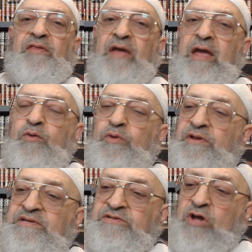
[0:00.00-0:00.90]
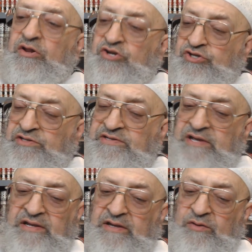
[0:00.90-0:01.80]
they were astonished,
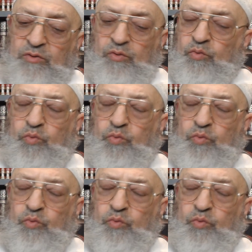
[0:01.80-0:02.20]
saying,